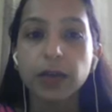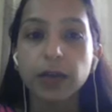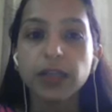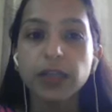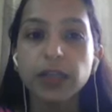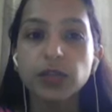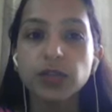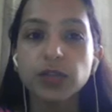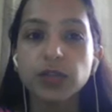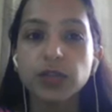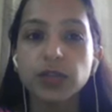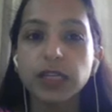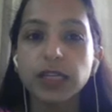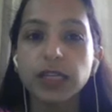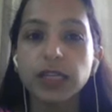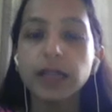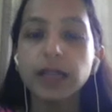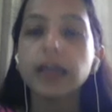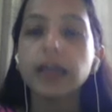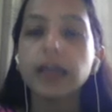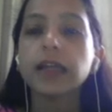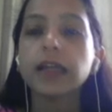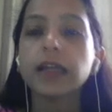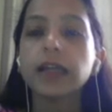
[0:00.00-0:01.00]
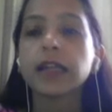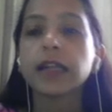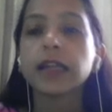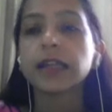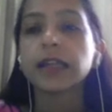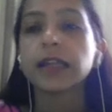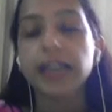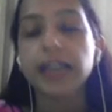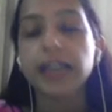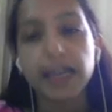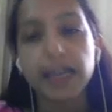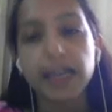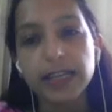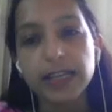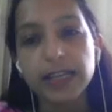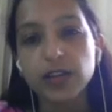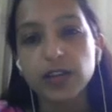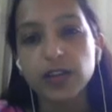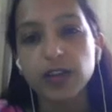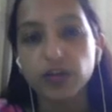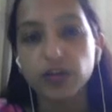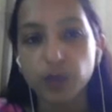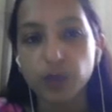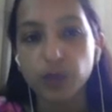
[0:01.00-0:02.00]
to the theories
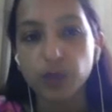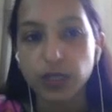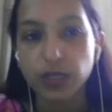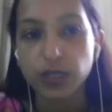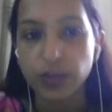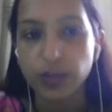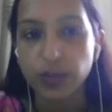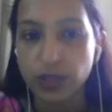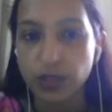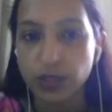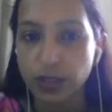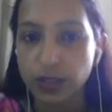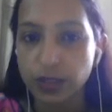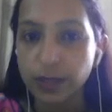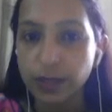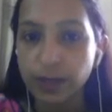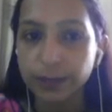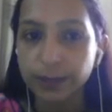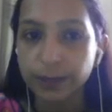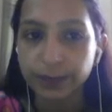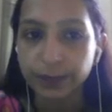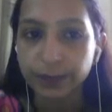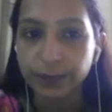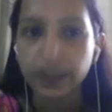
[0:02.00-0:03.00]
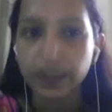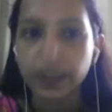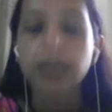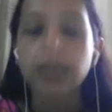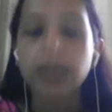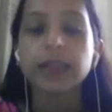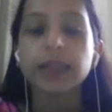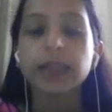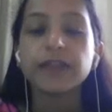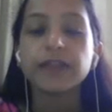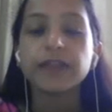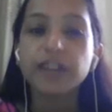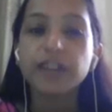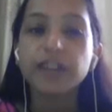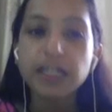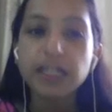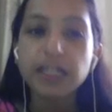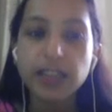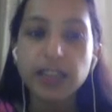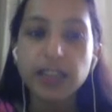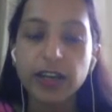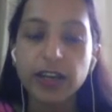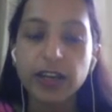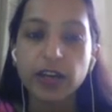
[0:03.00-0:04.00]
of motivation. The first
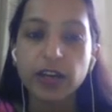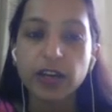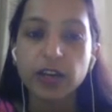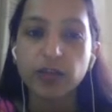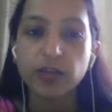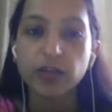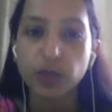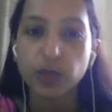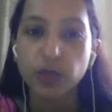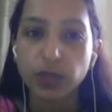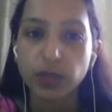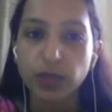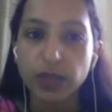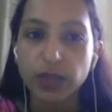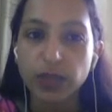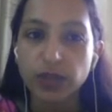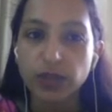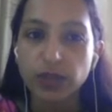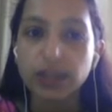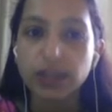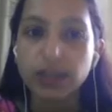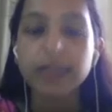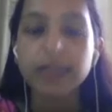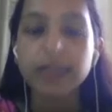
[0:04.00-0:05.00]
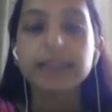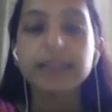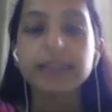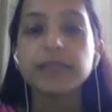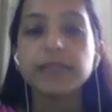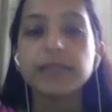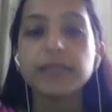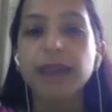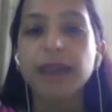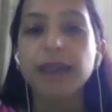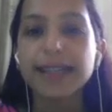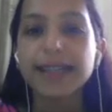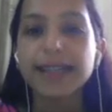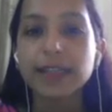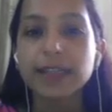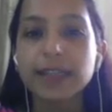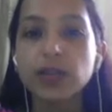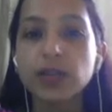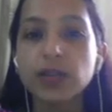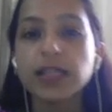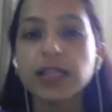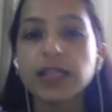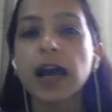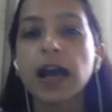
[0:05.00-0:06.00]
theory of motivation is the
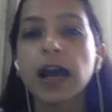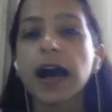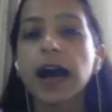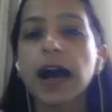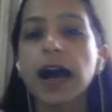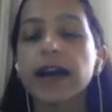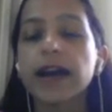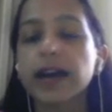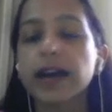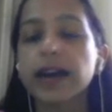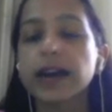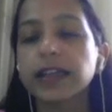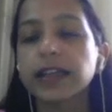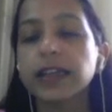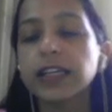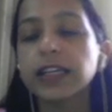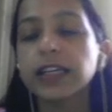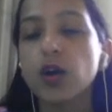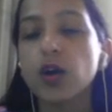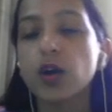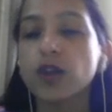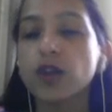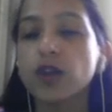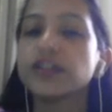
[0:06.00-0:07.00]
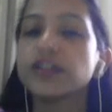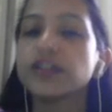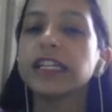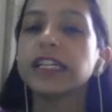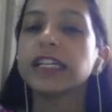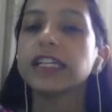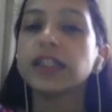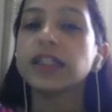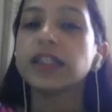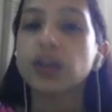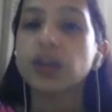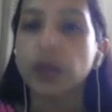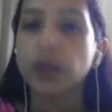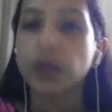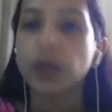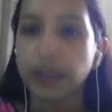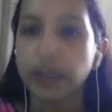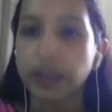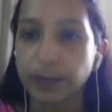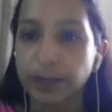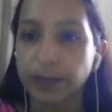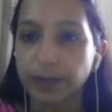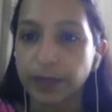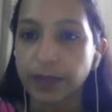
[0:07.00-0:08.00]
Maslow's hierarchy of need theory.
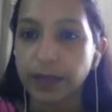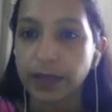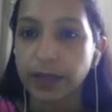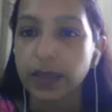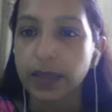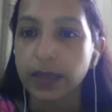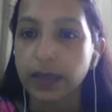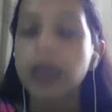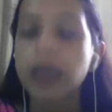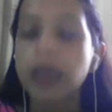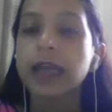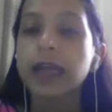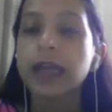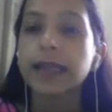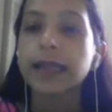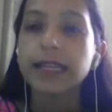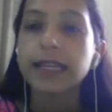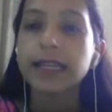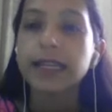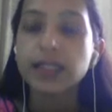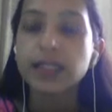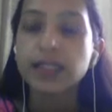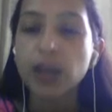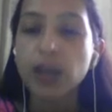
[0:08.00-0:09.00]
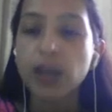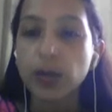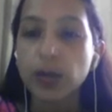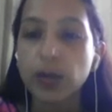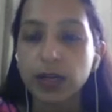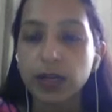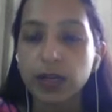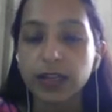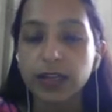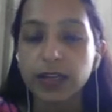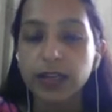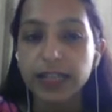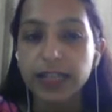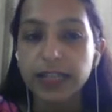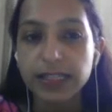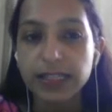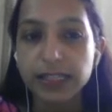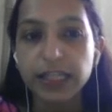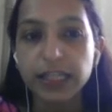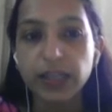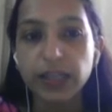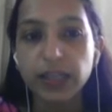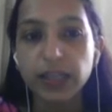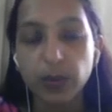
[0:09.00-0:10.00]
This
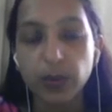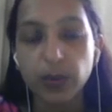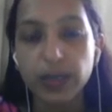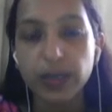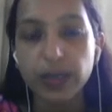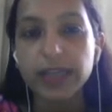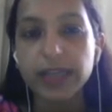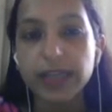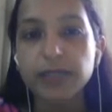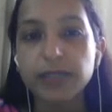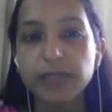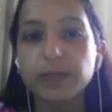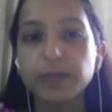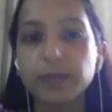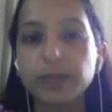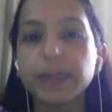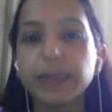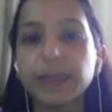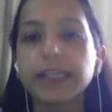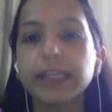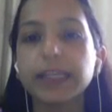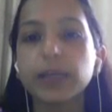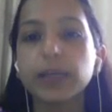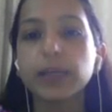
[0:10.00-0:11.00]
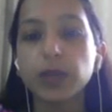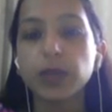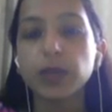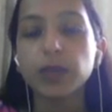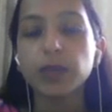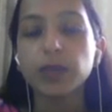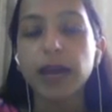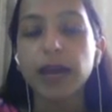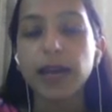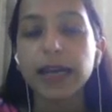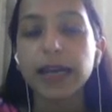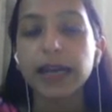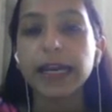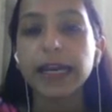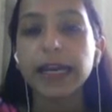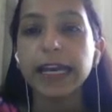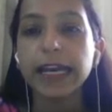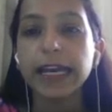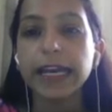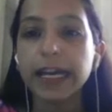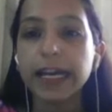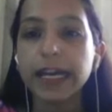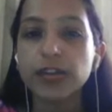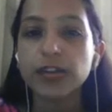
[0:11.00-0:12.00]
need theory is been given by
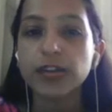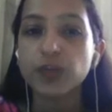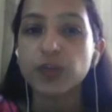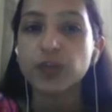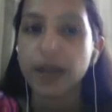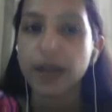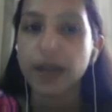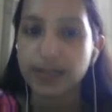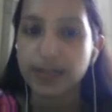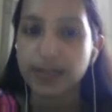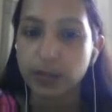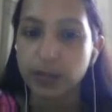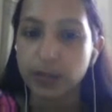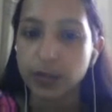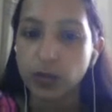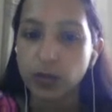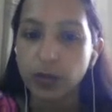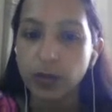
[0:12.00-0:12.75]
A.H. Maslow,